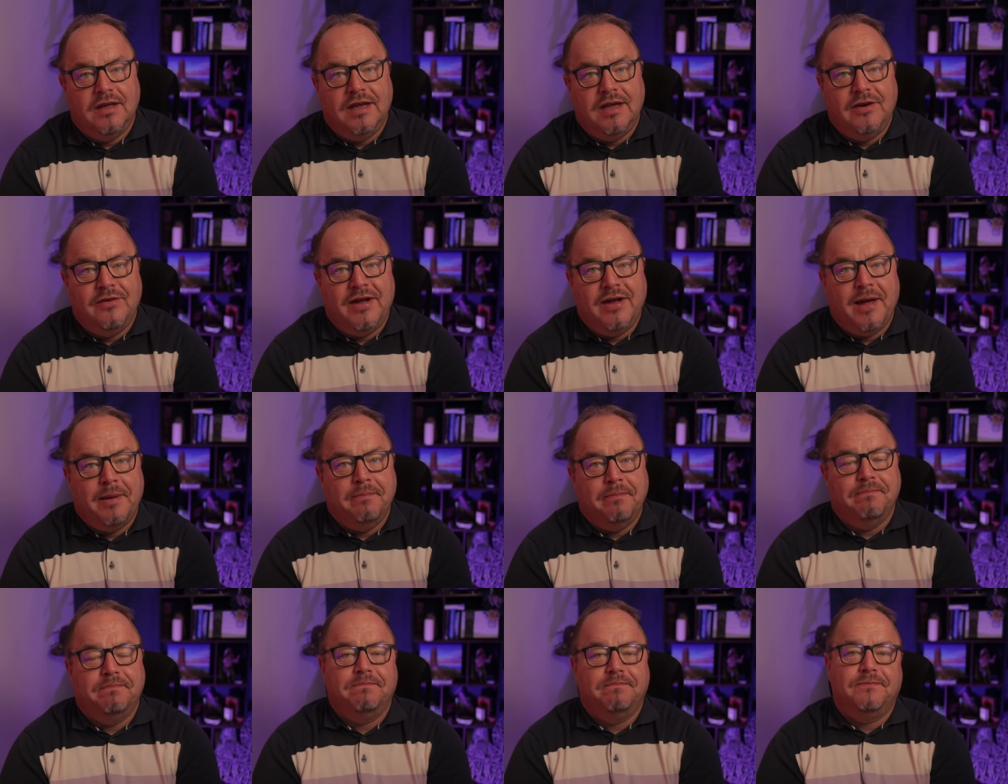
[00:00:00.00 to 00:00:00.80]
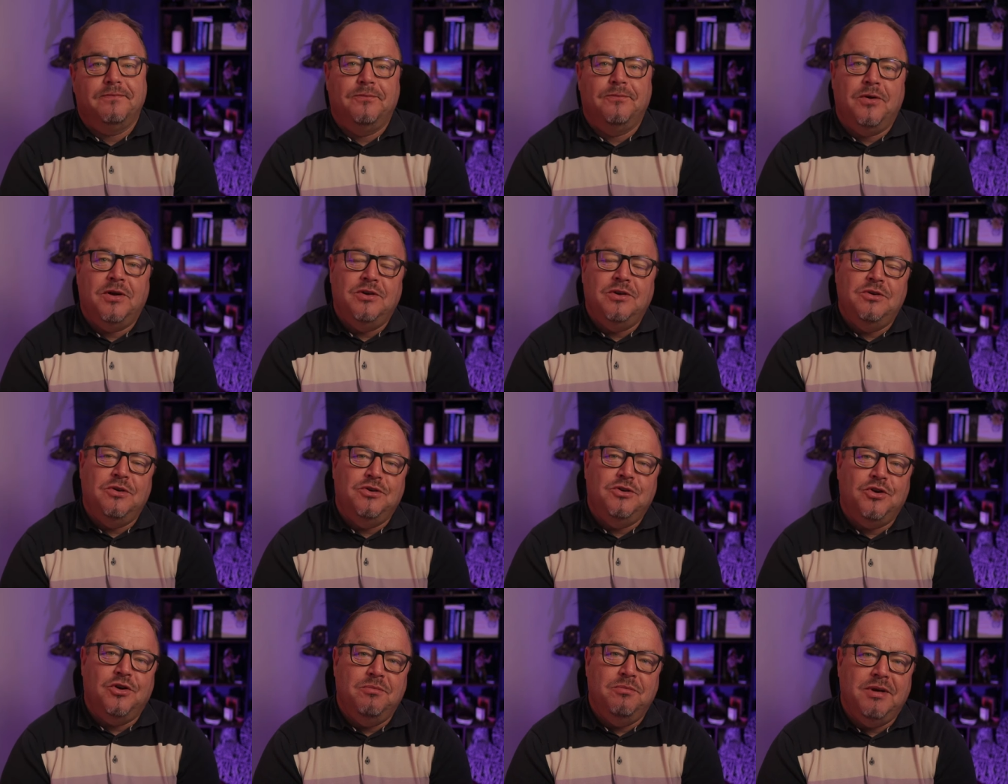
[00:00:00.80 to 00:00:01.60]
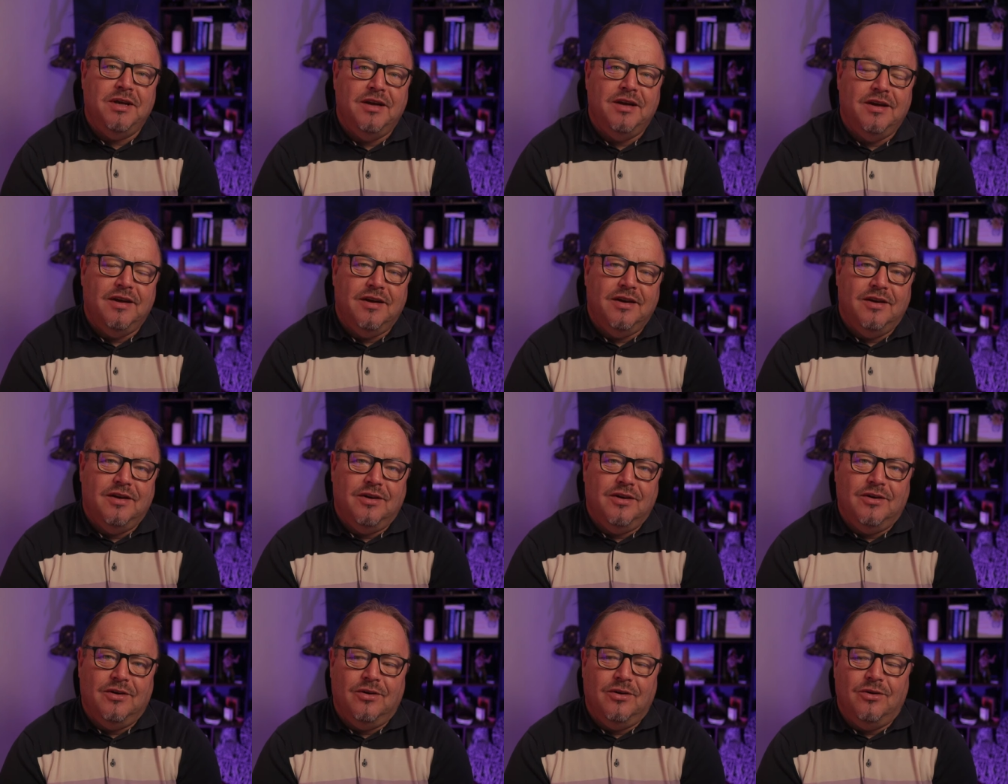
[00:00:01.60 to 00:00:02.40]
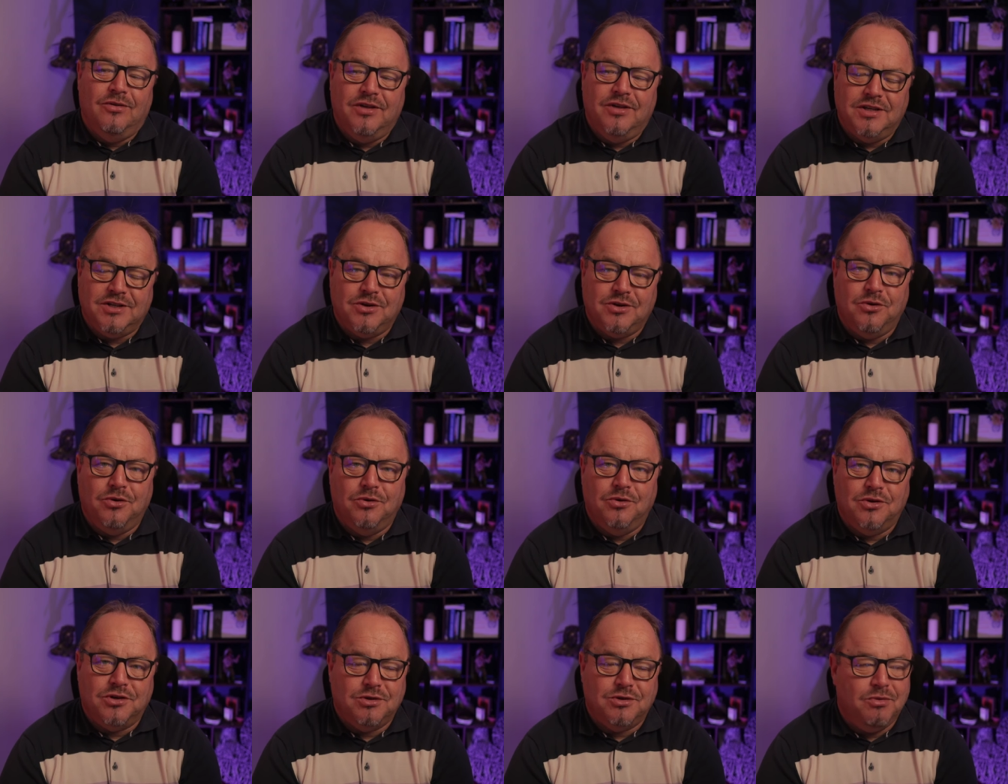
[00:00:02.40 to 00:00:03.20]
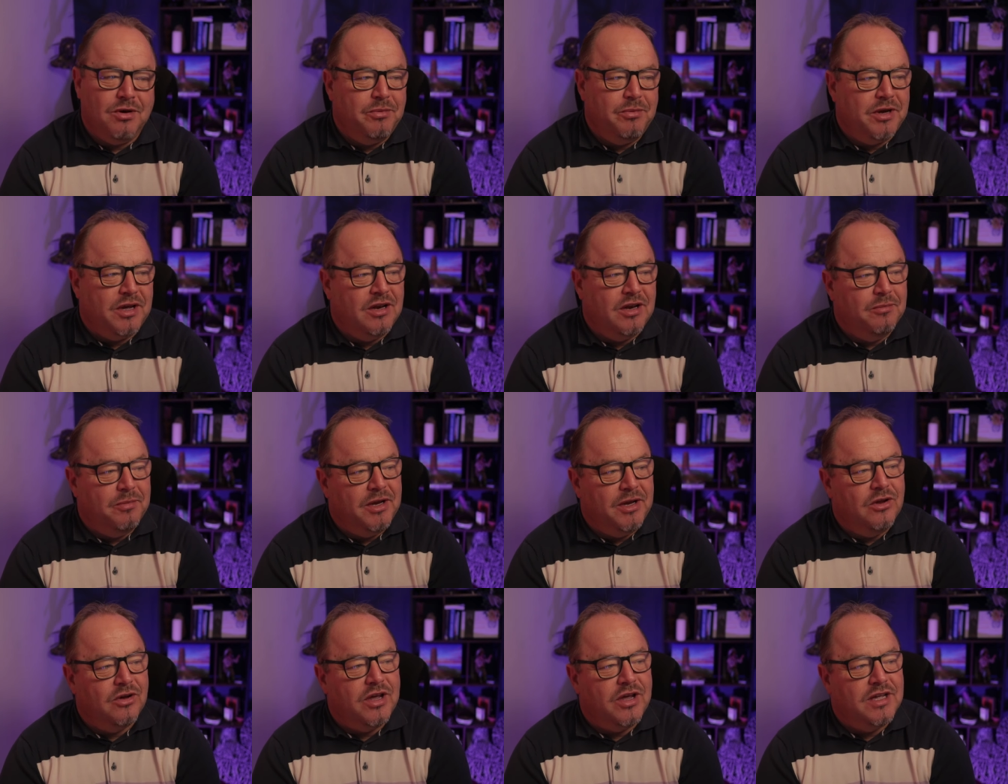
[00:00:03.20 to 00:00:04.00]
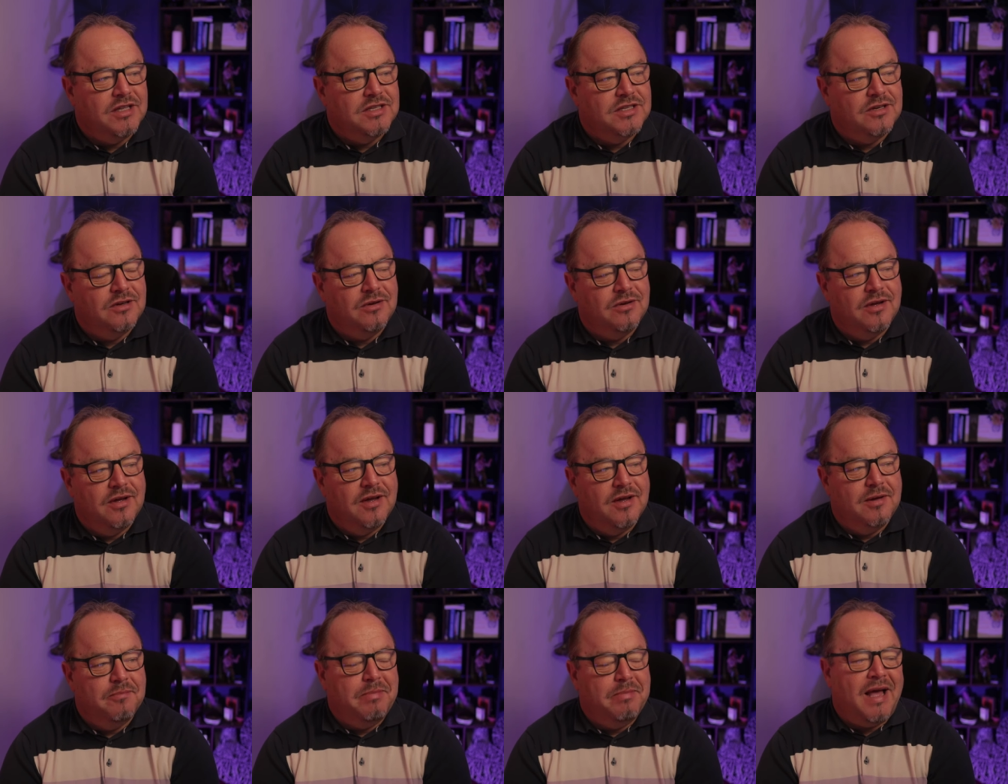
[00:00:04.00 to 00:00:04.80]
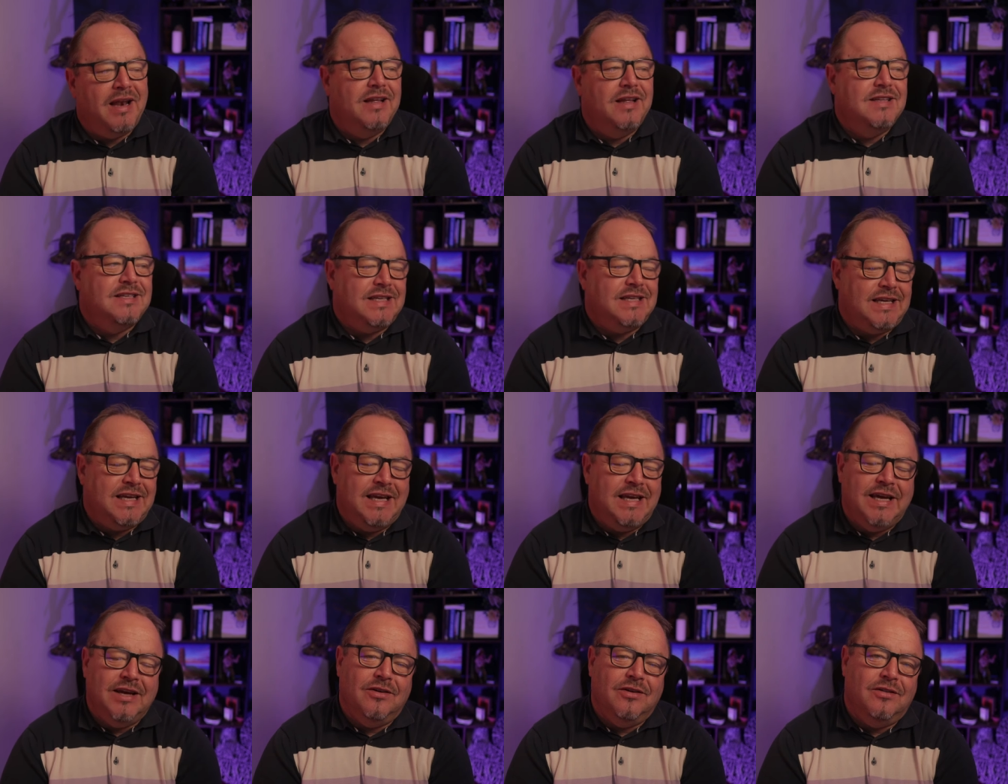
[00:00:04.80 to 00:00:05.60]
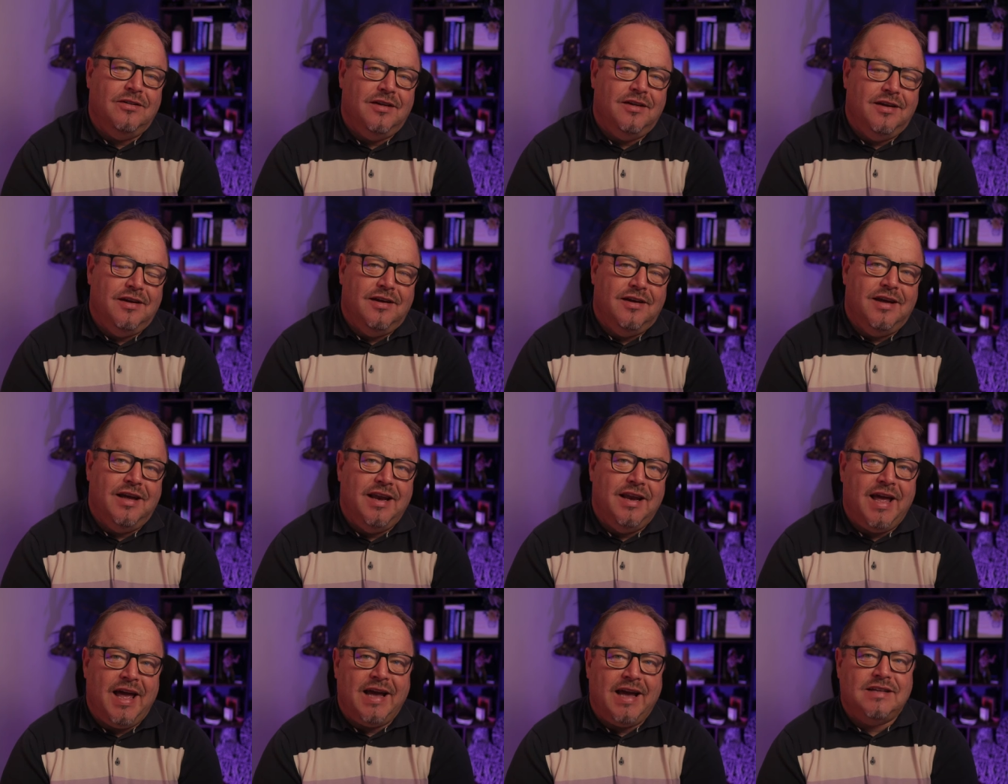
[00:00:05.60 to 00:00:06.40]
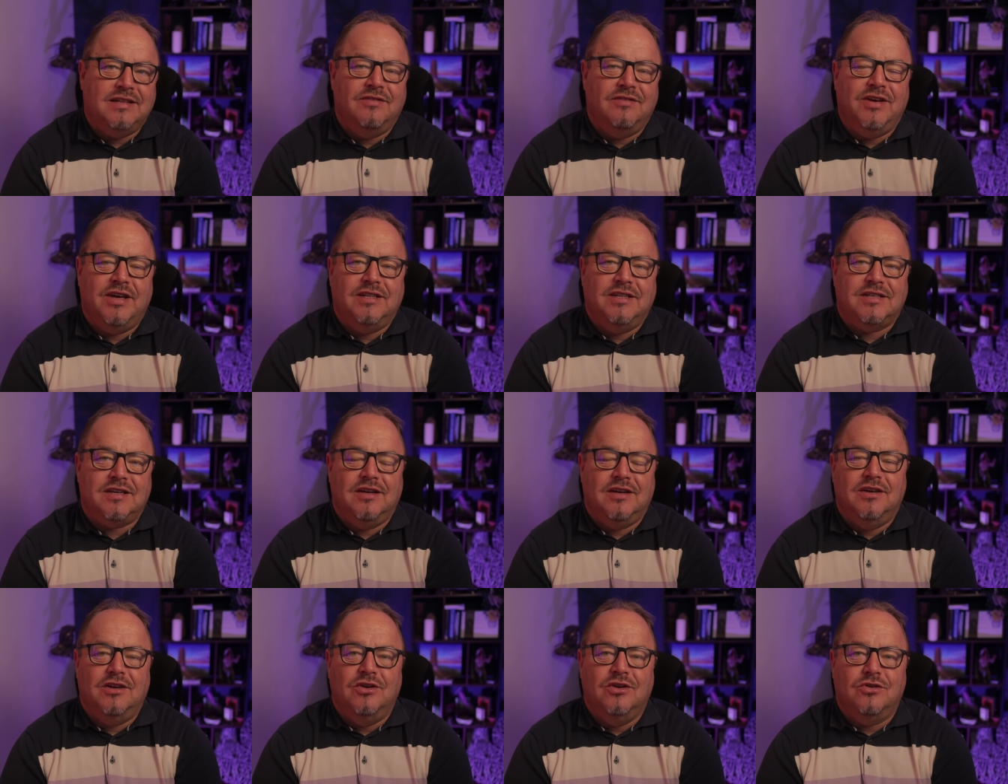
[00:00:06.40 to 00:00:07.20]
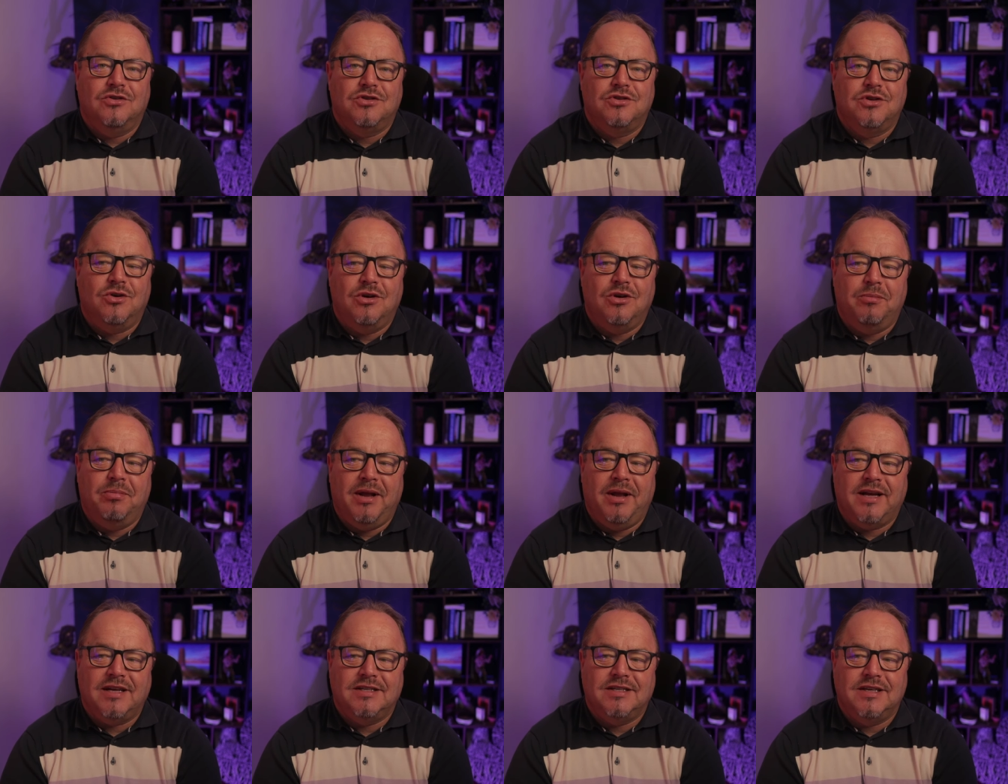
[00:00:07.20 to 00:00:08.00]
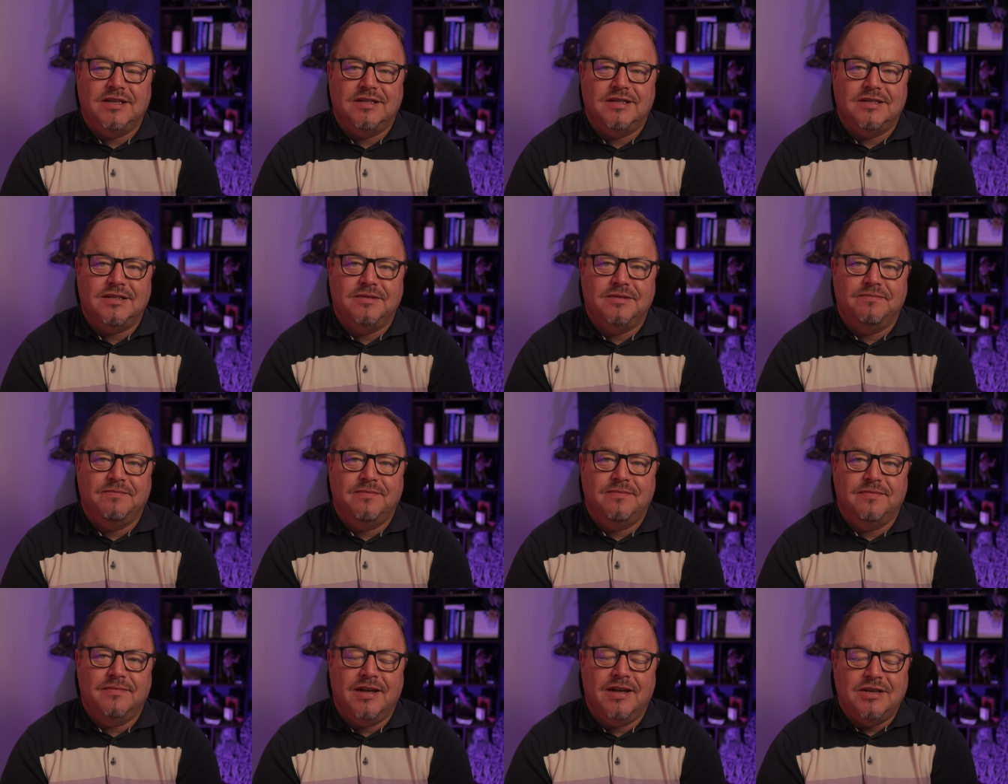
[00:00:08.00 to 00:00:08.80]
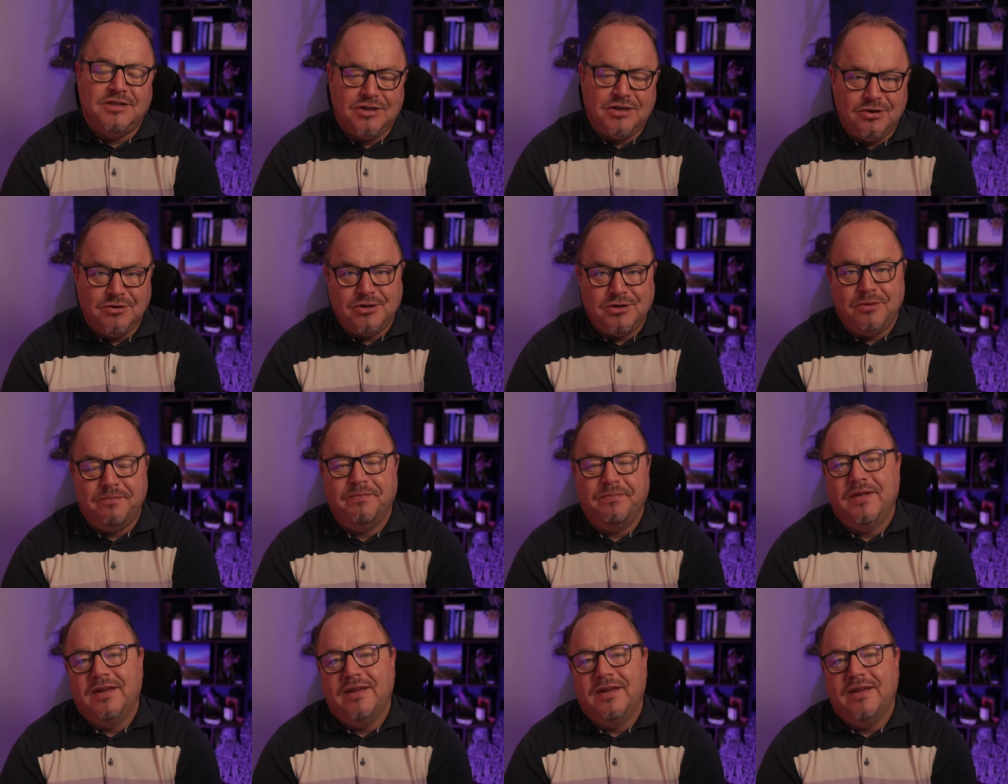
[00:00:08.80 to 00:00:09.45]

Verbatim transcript: here I am. Why don't you join me on this course where we're going to be looking to balance, heal, and activate your solar plexus? I'll see you soon.